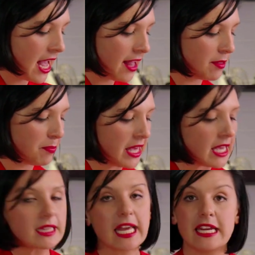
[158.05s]
And the
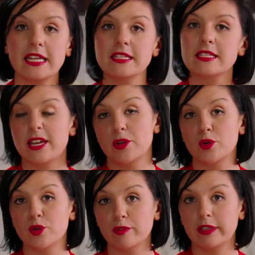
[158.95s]
pink ladies, they
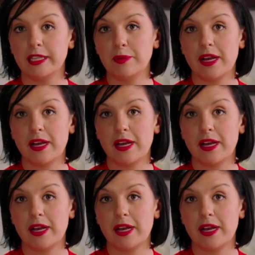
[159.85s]
cook really